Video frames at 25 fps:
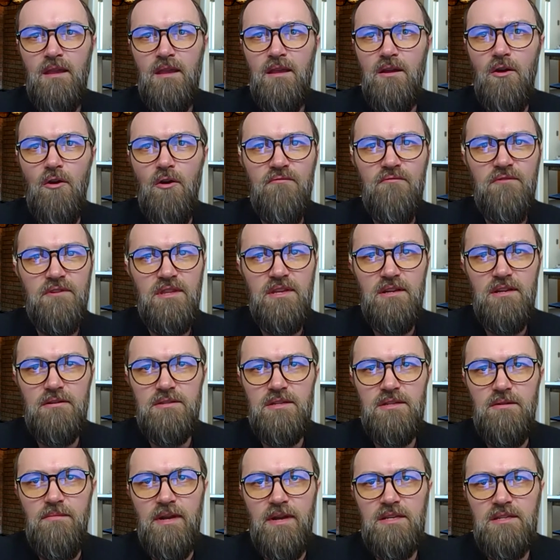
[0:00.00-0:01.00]
Over the years,
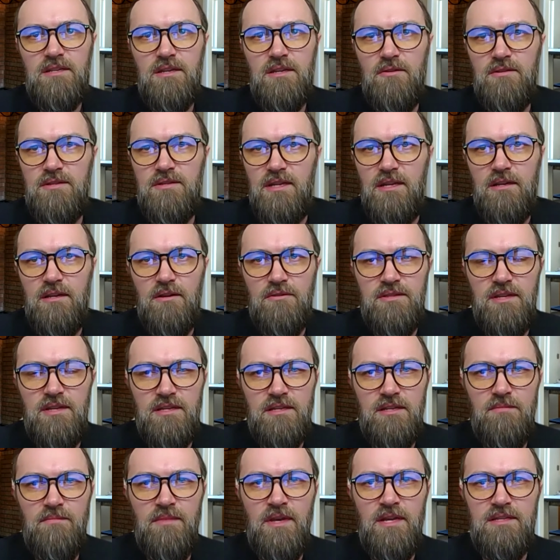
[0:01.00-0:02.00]
New Mexico's
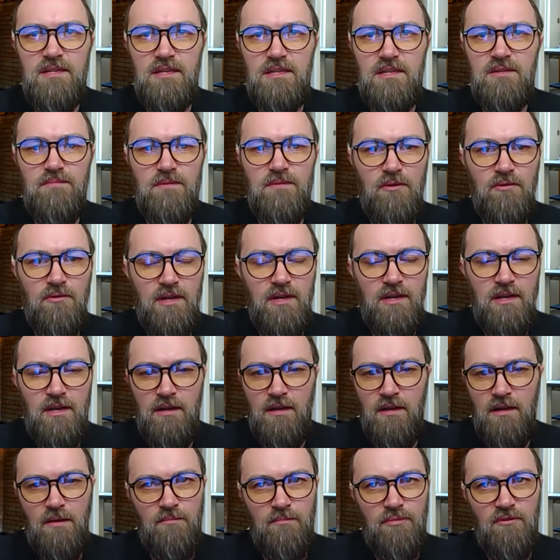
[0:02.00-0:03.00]
ecosystem has exploded in
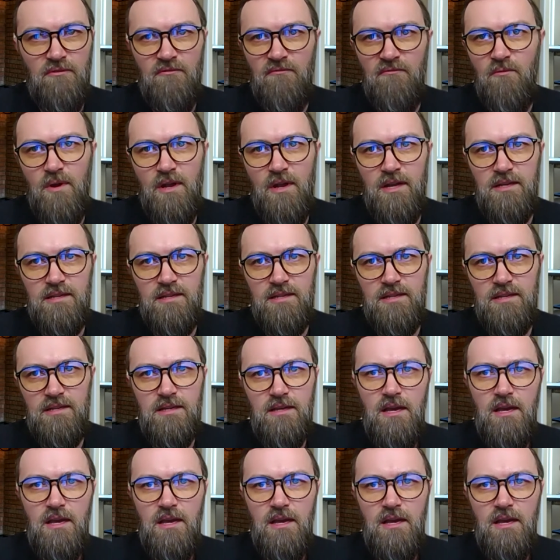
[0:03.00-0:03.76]
a number of ways.